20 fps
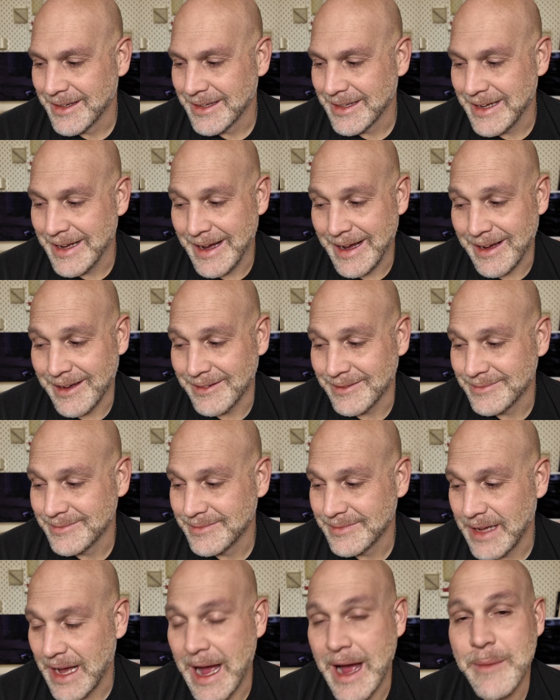Yeah,
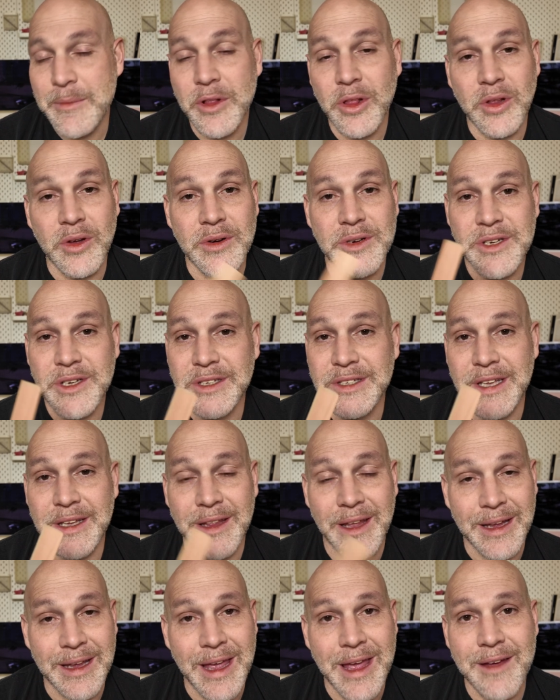I'm allergic to
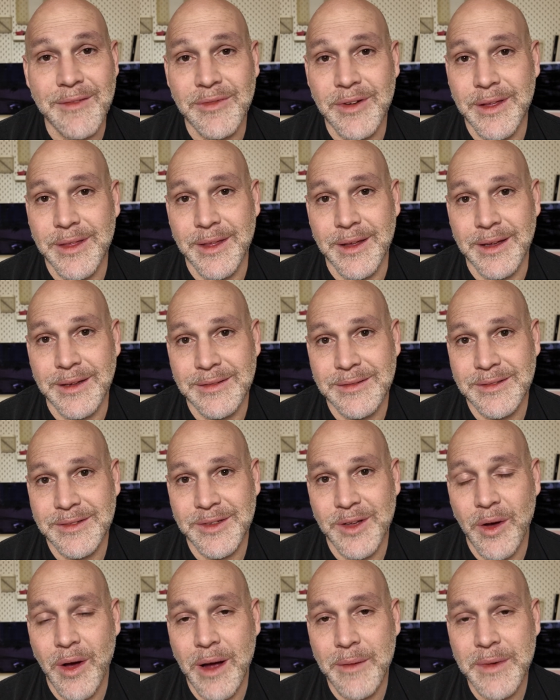like everything.
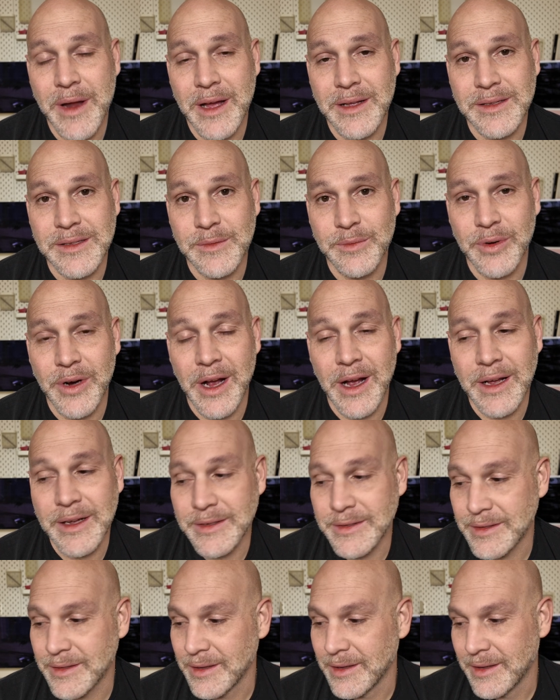So I'm not
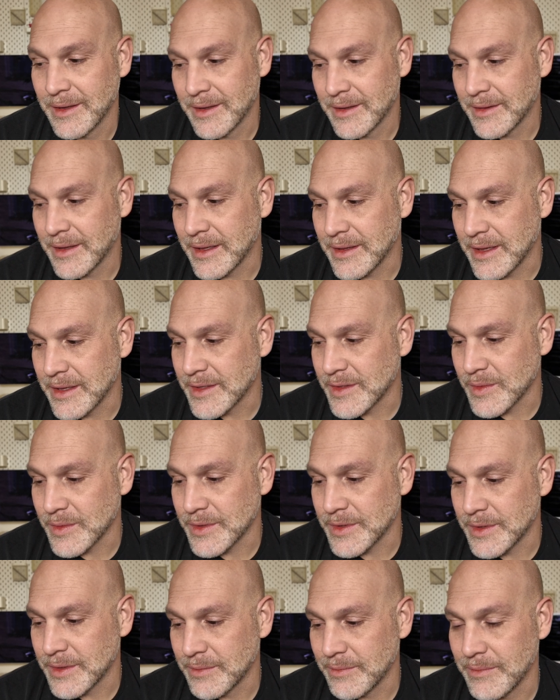surprised that this
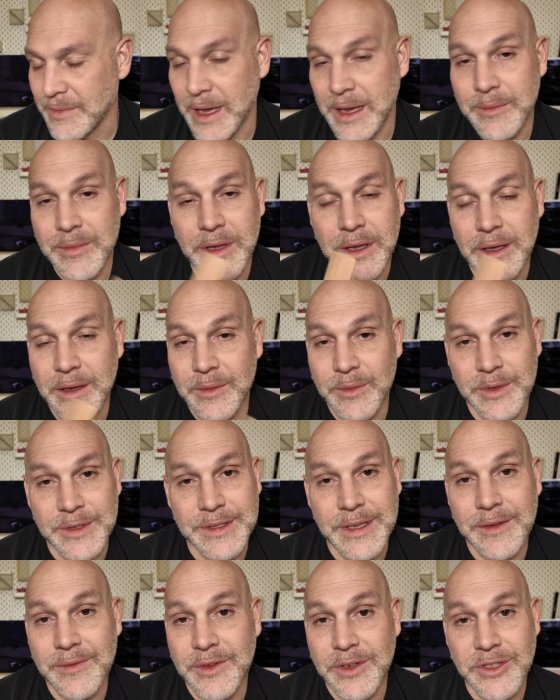was, maybe it
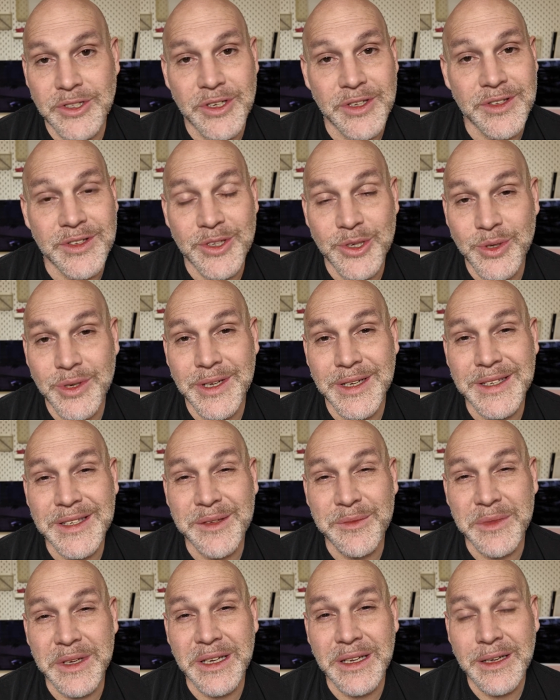was even just unique
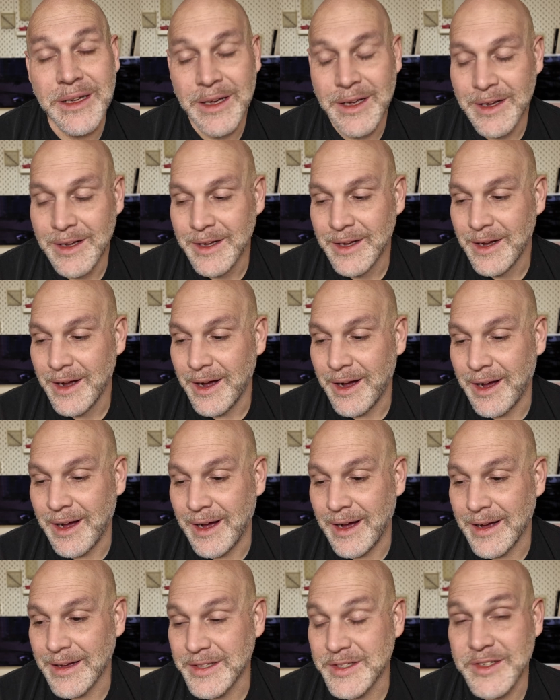to me.
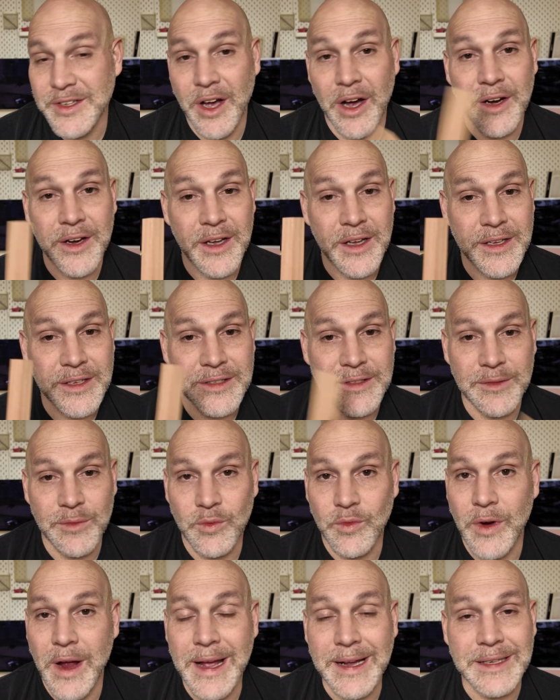Sawdust
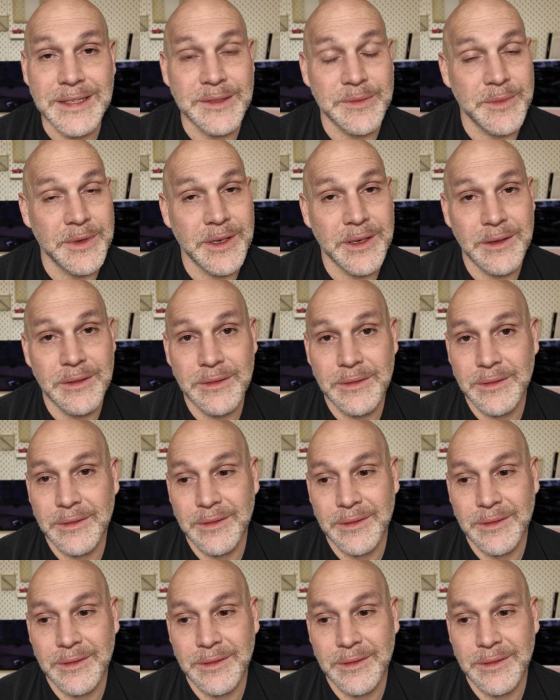wrecks me.